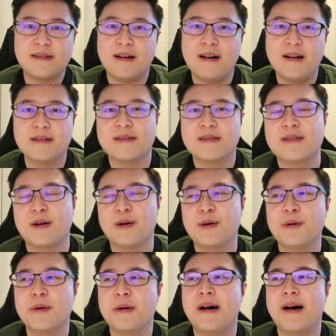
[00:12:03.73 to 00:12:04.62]
song,
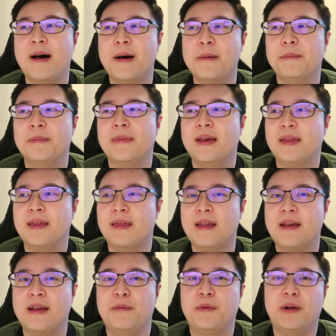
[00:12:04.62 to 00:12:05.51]
so
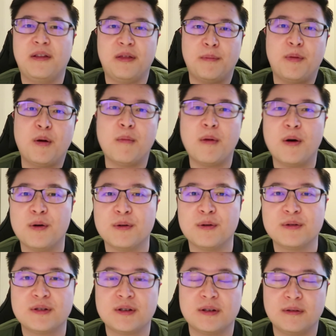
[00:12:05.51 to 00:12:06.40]
in one of the
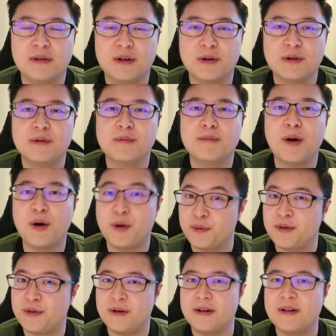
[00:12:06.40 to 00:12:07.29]
promotional
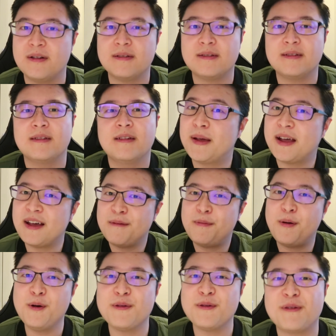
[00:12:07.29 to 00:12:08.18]
posters. Speaking of
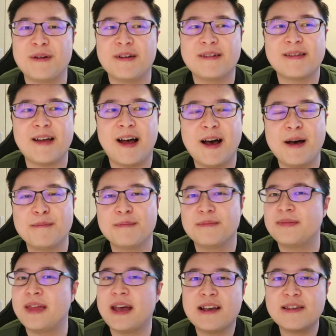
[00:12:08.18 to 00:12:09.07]
posters,
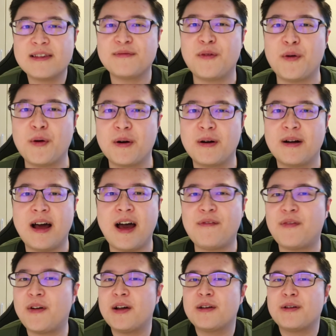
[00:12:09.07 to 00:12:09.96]
thanks for,
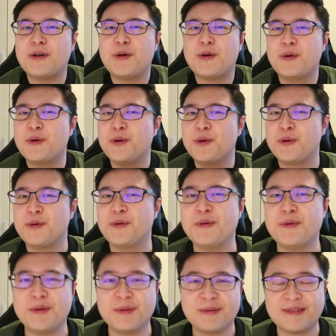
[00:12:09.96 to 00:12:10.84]
I forgot
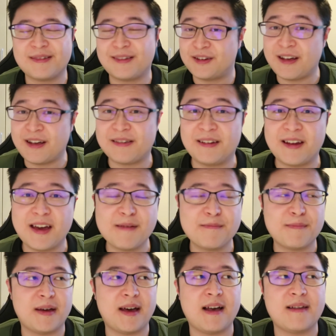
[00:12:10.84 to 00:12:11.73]
who suggested
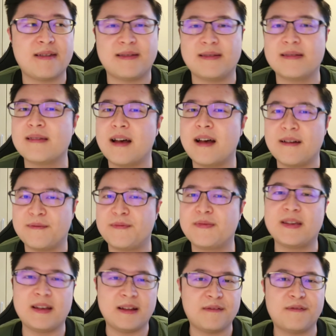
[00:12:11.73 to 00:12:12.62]
that, but I've
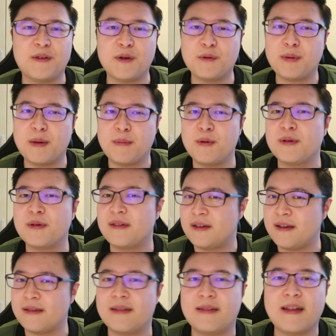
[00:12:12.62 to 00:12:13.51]
seen a few people
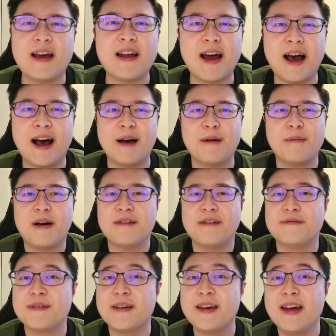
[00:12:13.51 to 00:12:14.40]
suggested that,
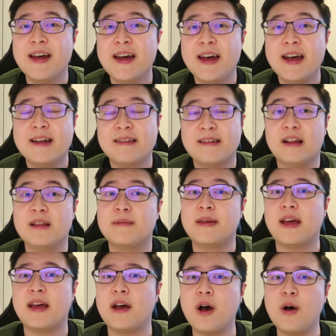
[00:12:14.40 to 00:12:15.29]
of telling
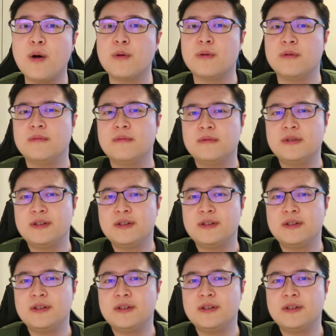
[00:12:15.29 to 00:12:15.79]
me that, oh,